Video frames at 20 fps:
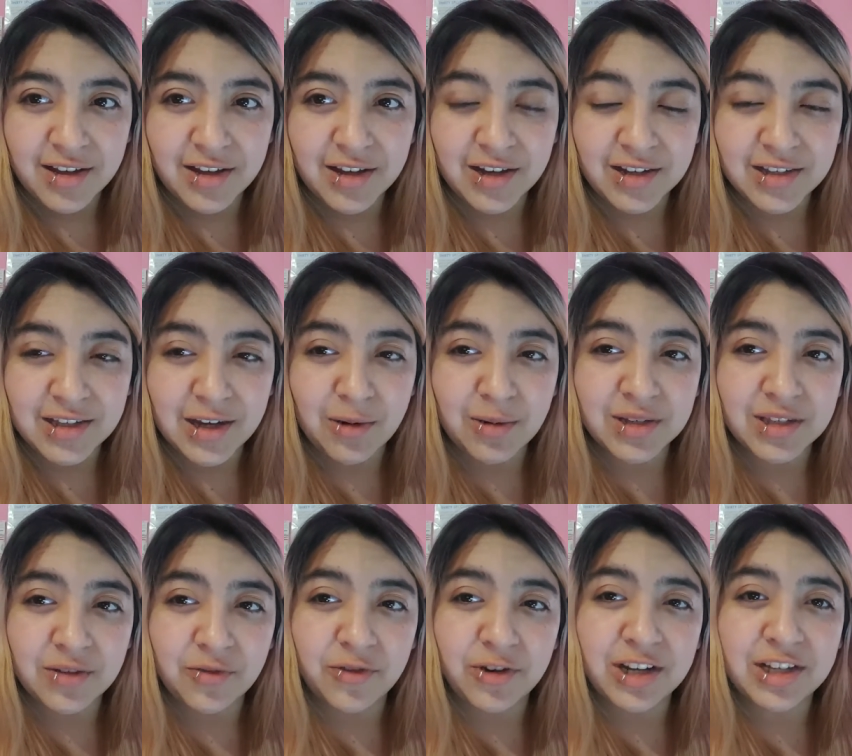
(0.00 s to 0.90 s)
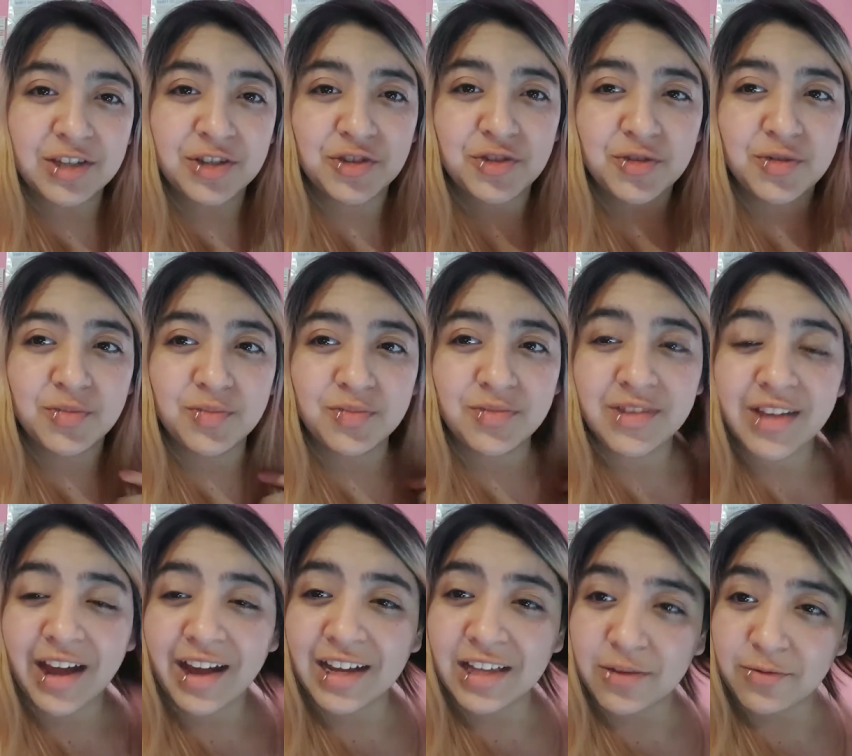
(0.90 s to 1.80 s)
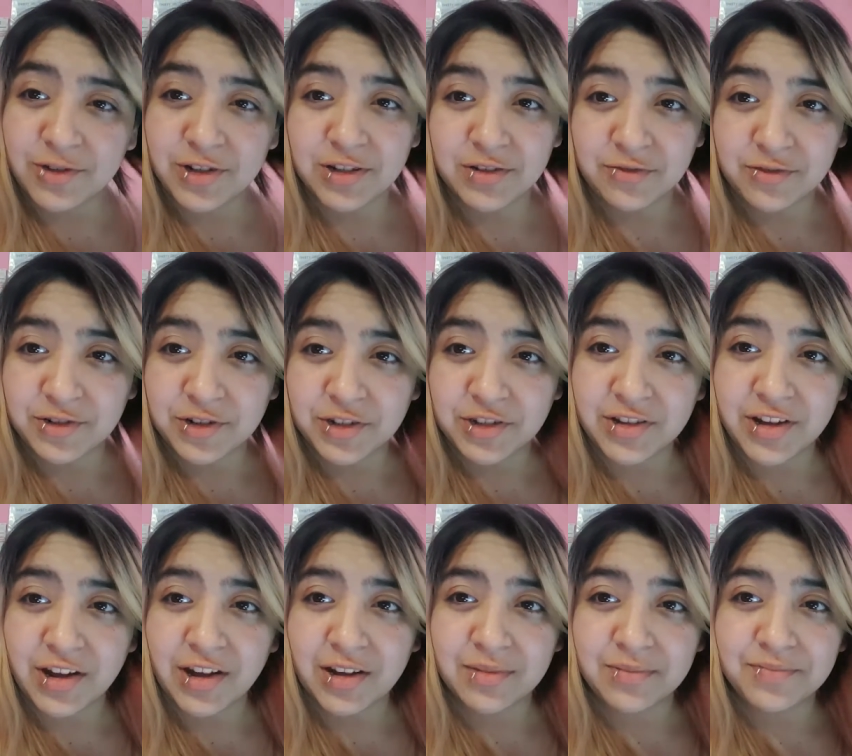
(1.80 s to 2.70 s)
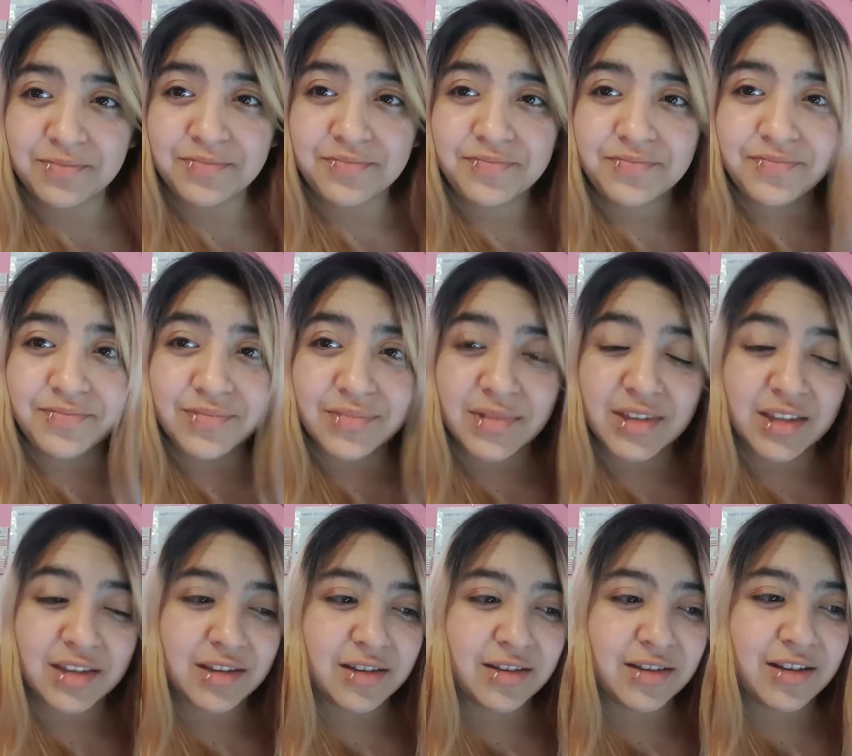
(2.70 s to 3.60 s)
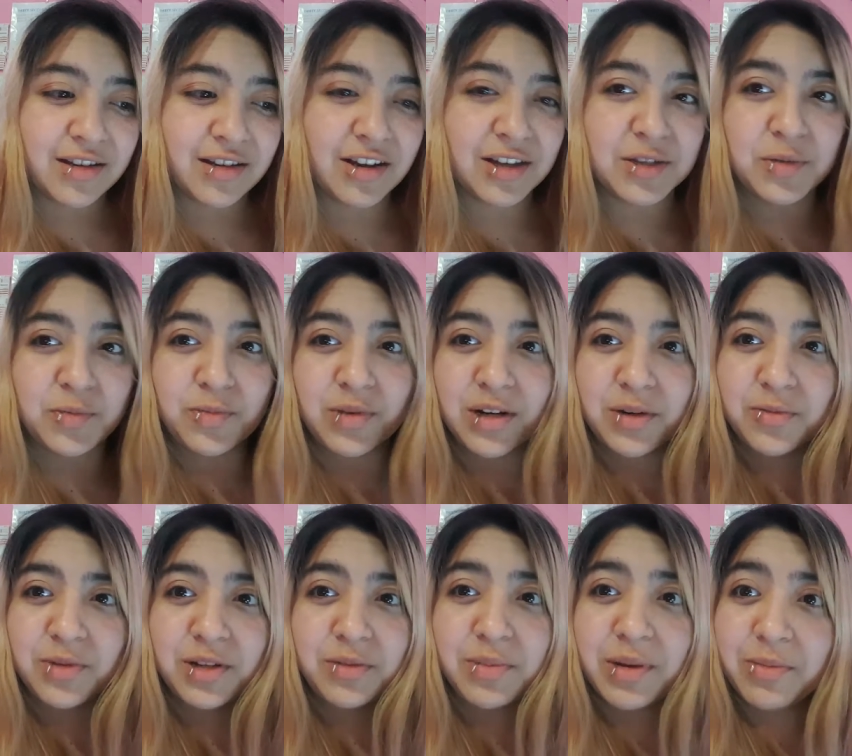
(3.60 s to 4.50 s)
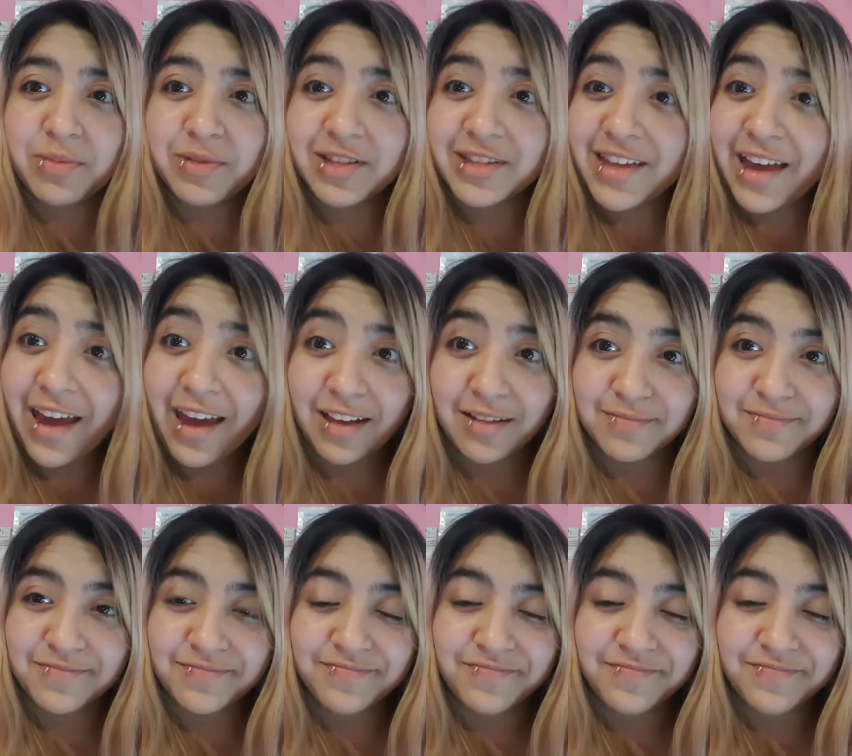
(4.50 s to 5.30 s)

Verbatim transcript: because I was afraid to diet for the first time because what will people say